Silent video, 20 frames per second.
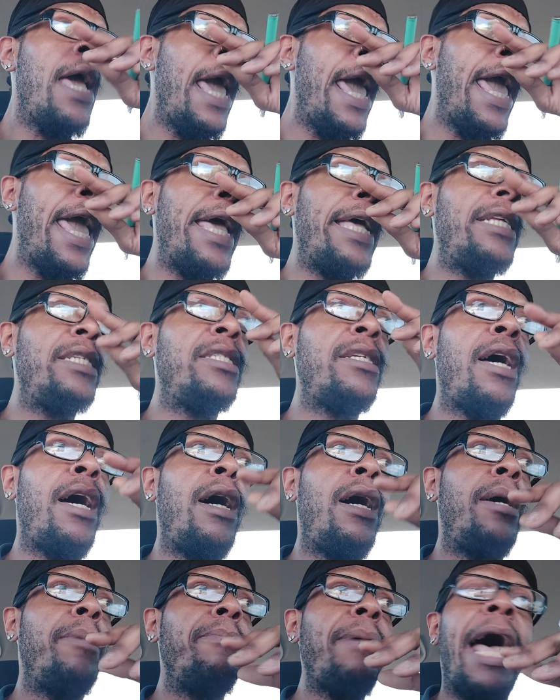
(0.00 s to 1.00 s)
And
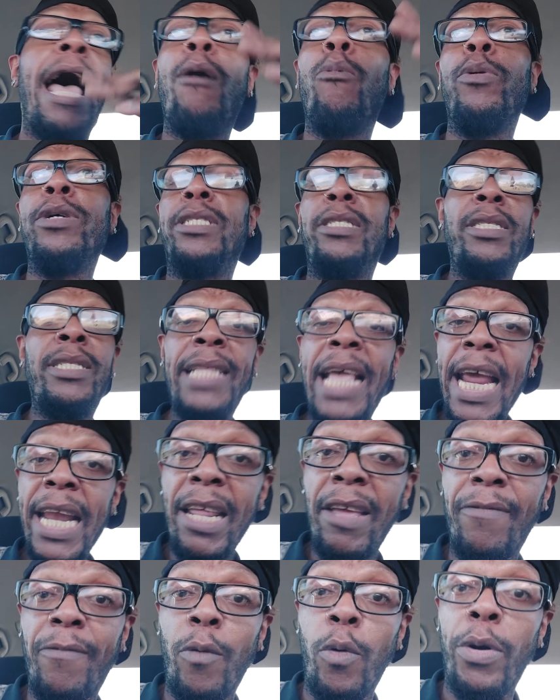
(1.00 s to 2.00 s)
um, I wasn't
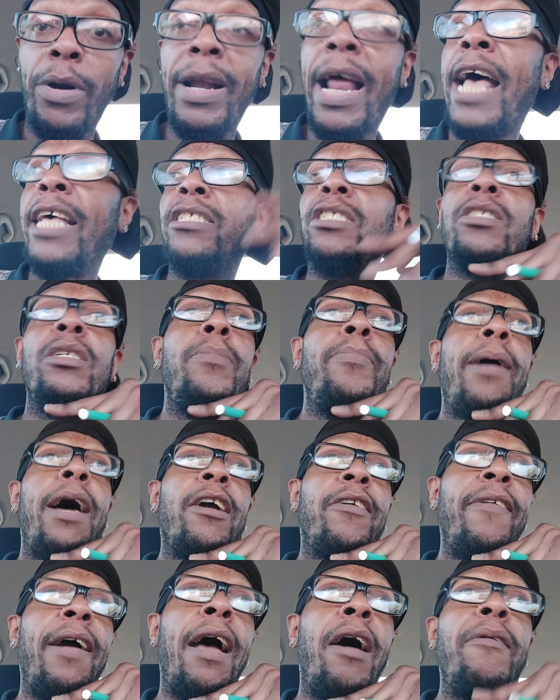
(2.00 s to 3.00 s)
standing for it. I stood
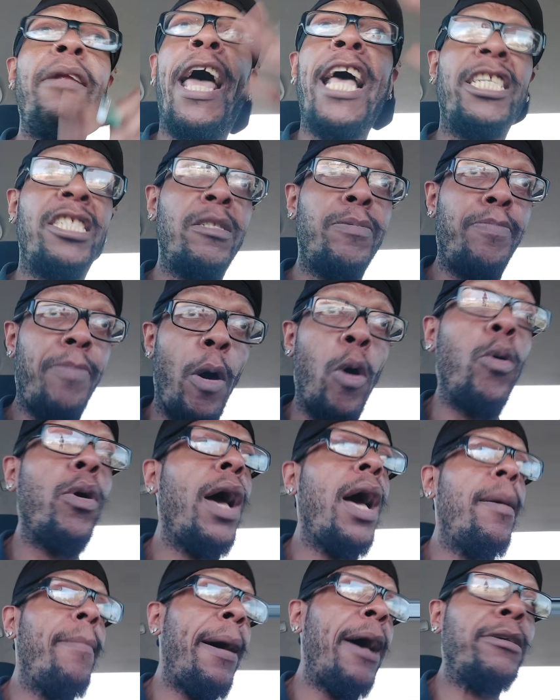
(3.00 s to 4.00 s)
my ground. I
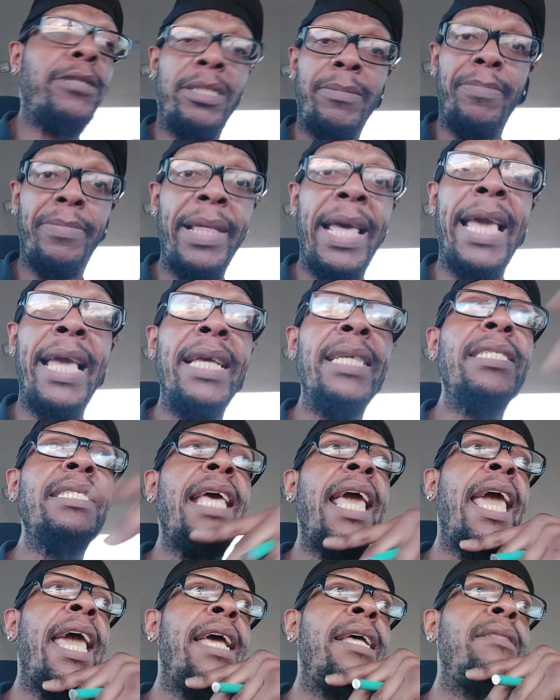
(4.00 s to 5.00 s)
spoke about some things,
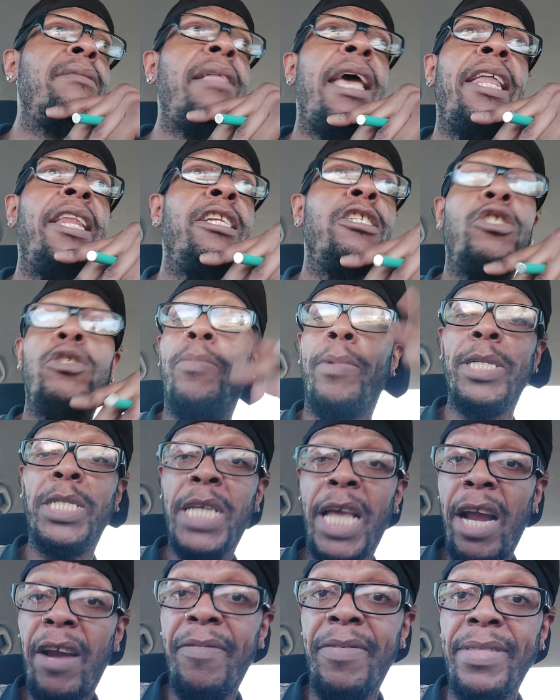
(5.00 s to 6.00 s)
and they didn't too
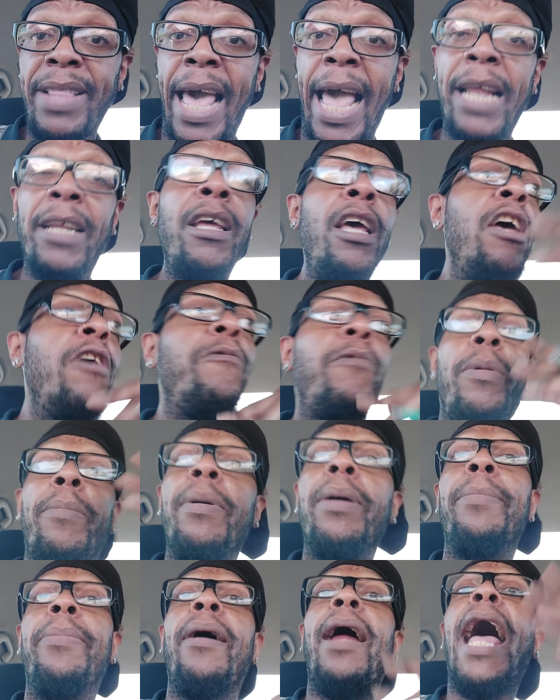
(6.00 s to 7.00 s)
much care for that.
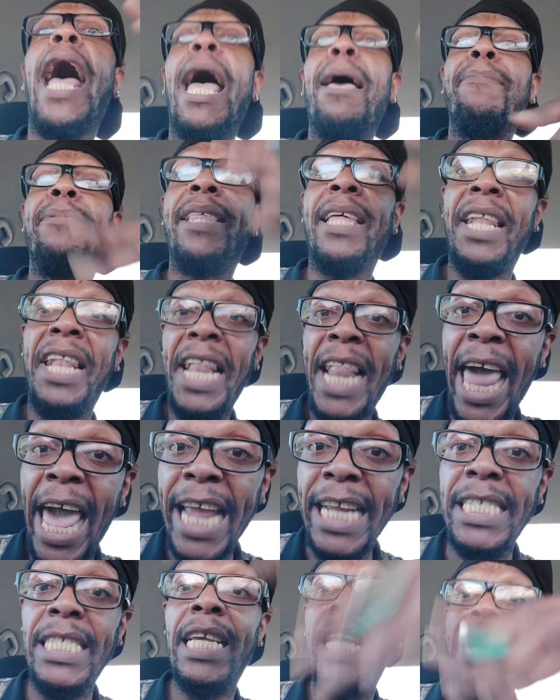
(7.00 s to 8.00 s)
Remember, I'm the
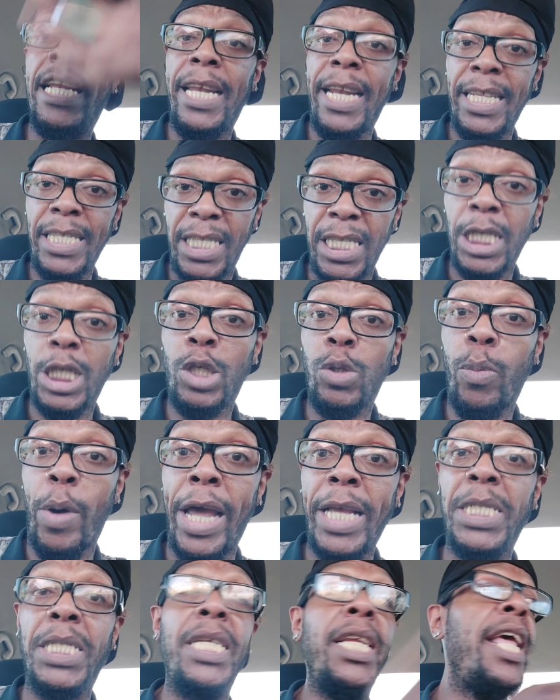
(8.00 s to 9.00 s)
light in this
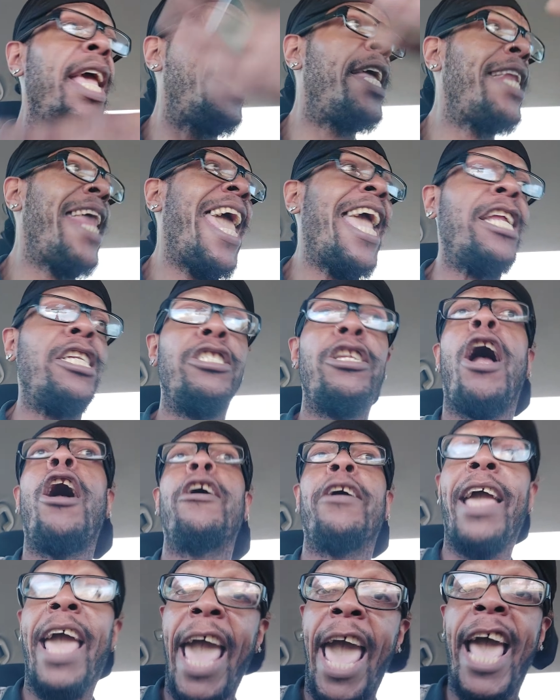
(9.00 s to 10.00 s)
situation in a
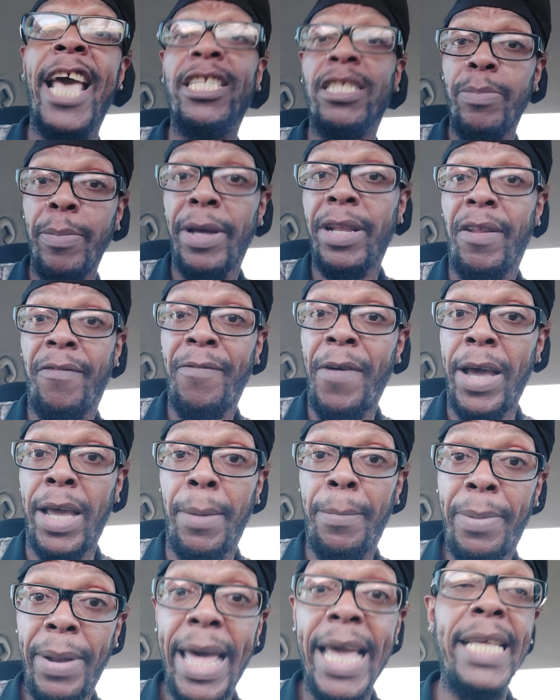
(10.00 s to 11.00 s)
dark ass
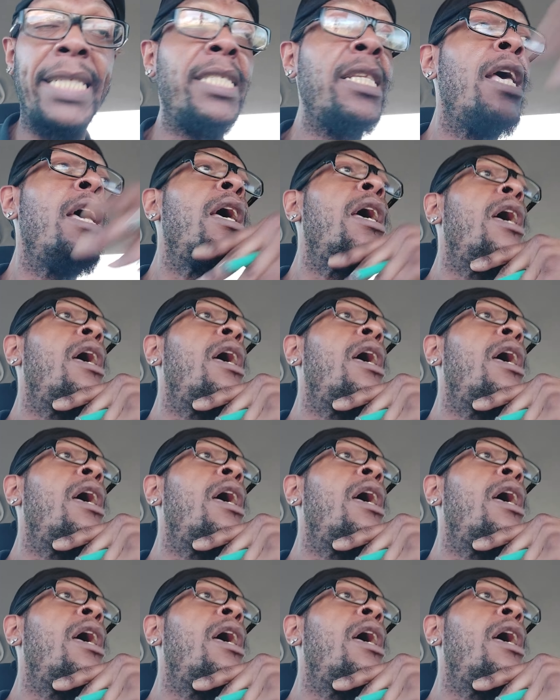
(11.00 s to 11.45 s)
motherfucking place.